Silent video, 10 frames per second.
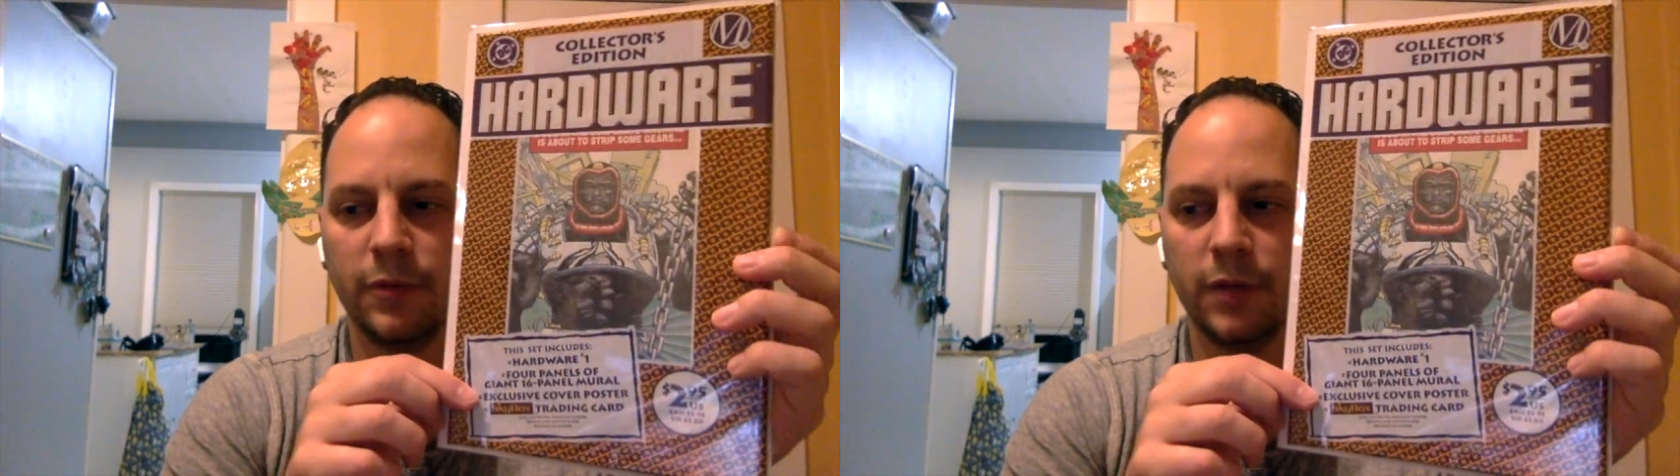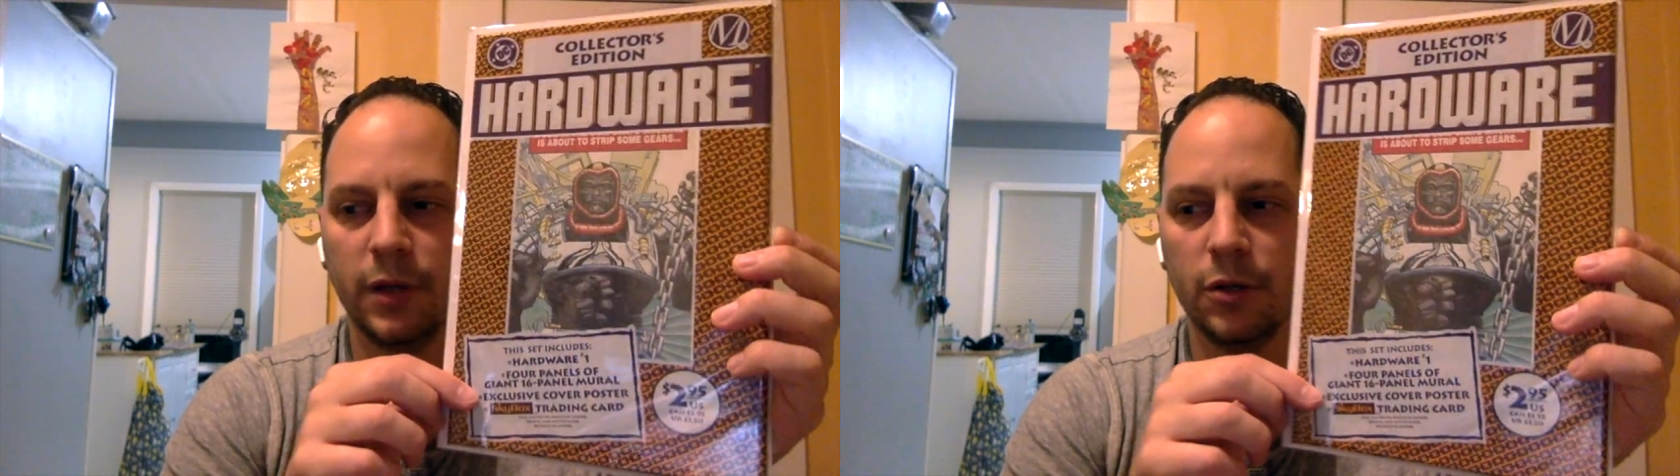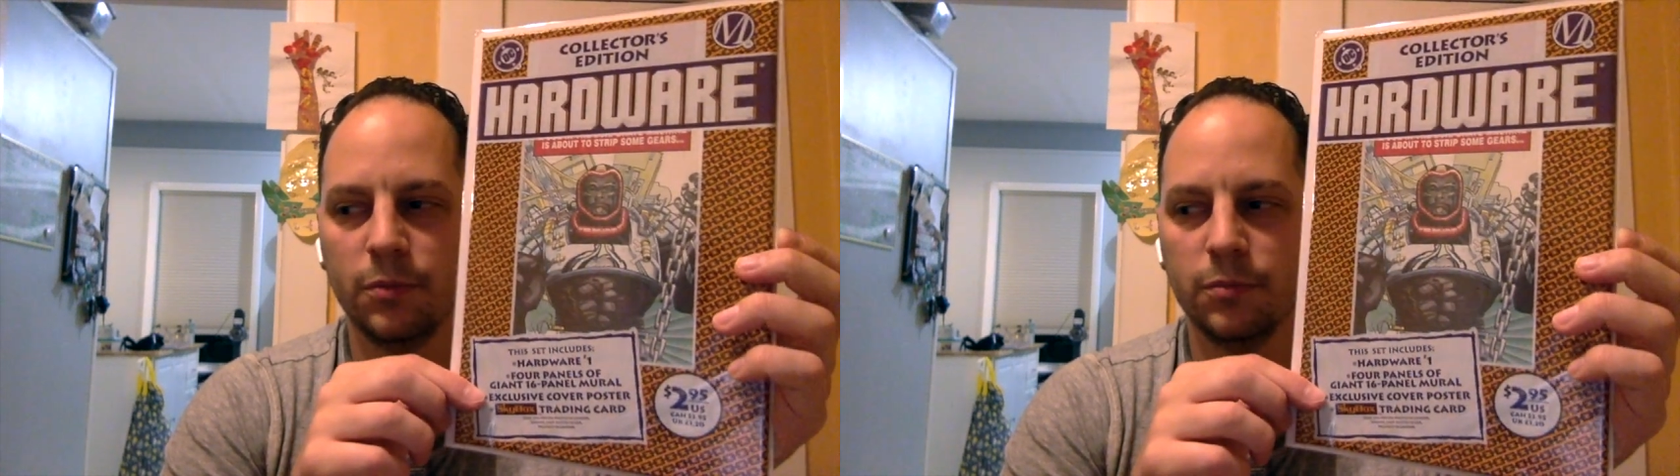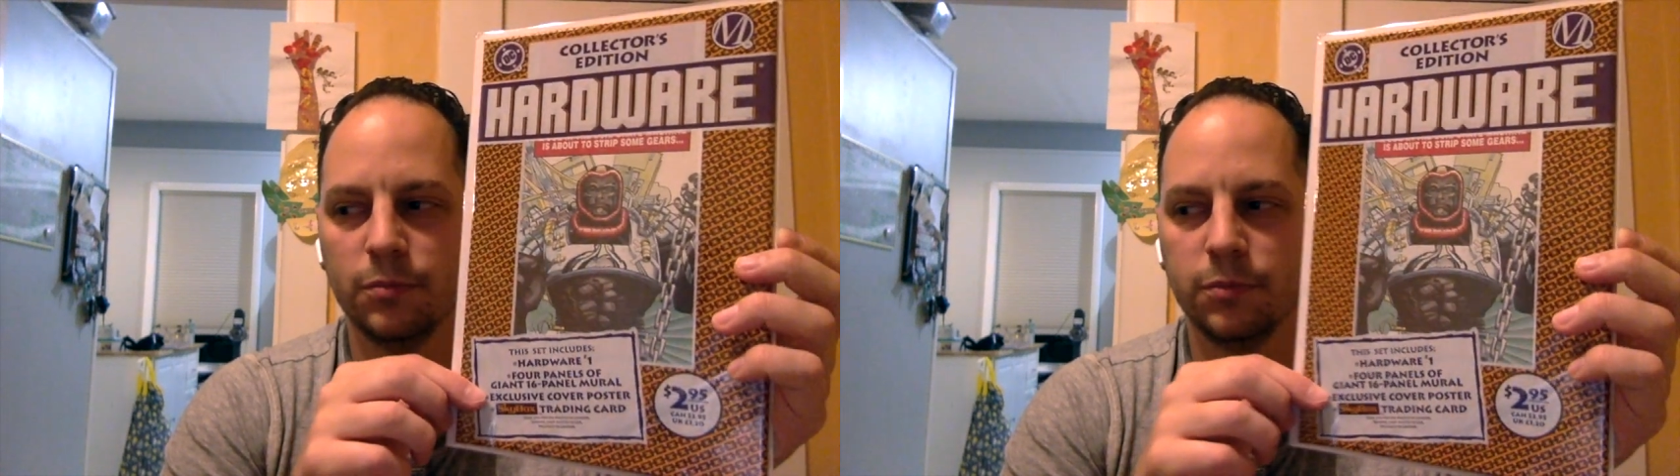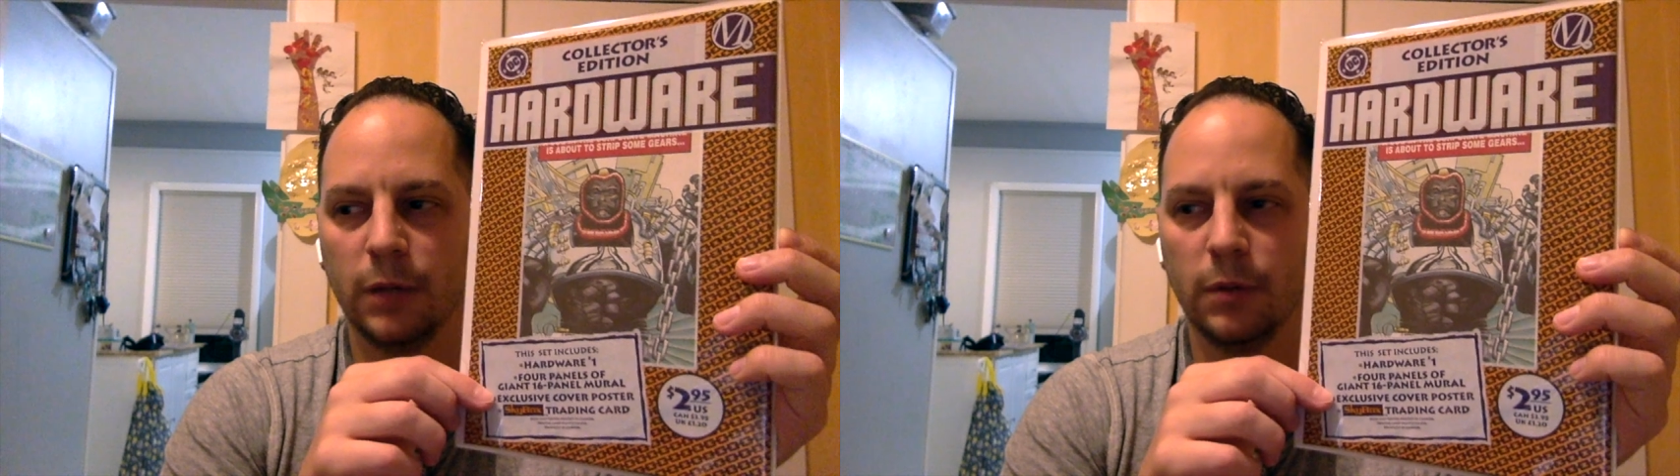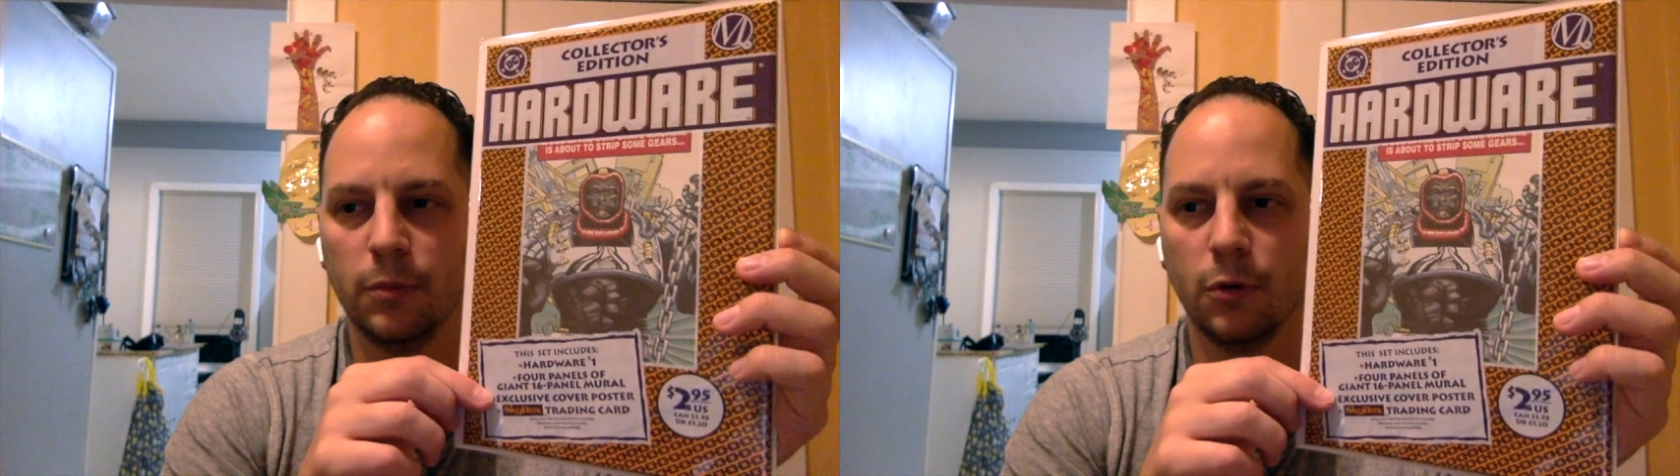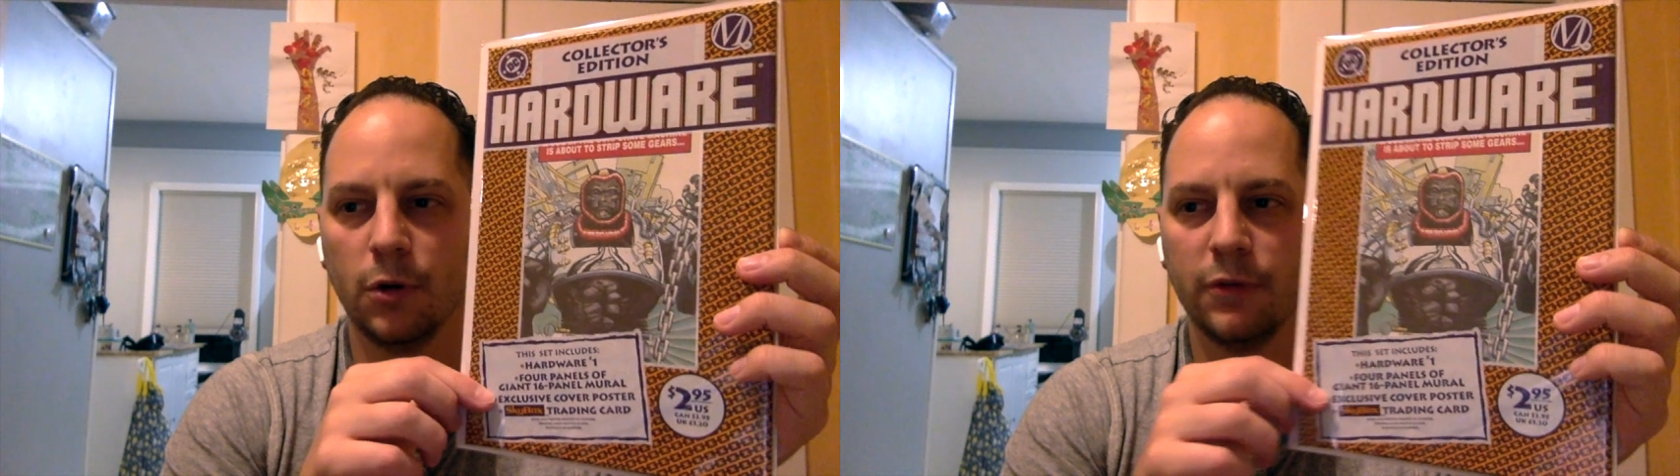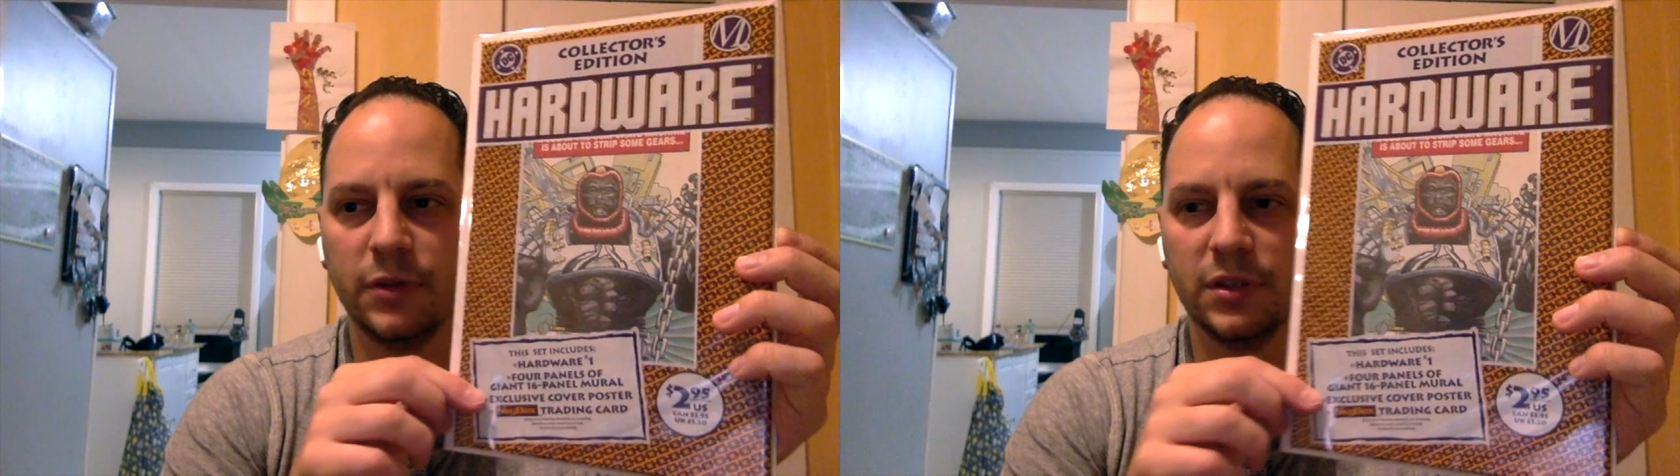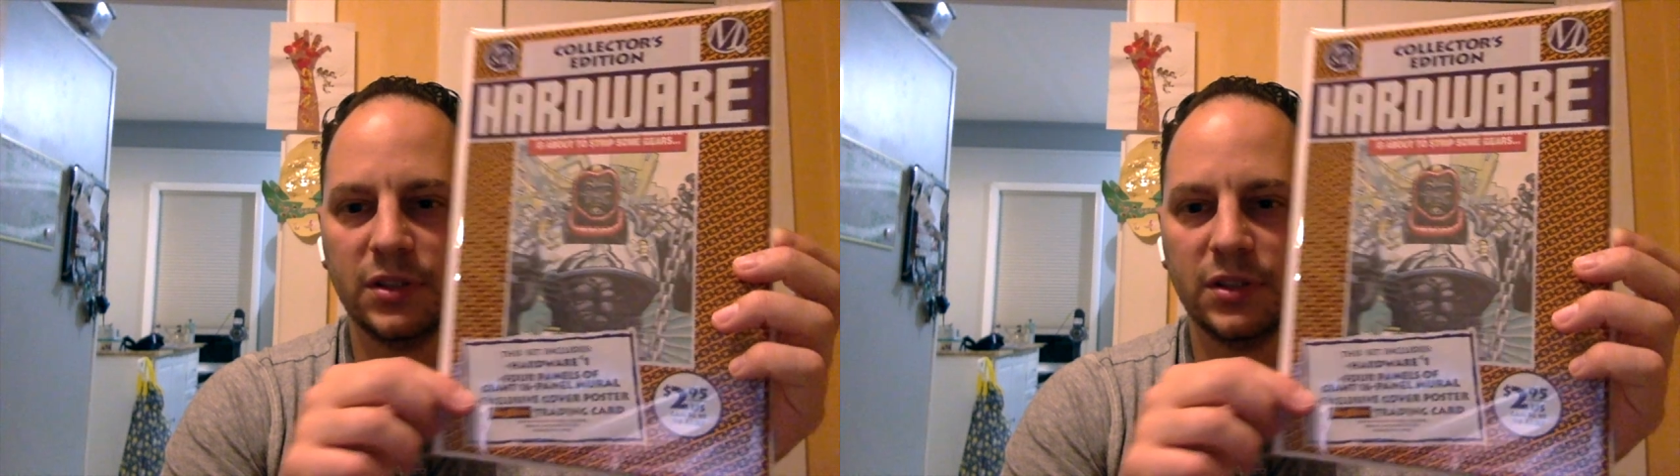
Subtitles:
I feel like you're probably more often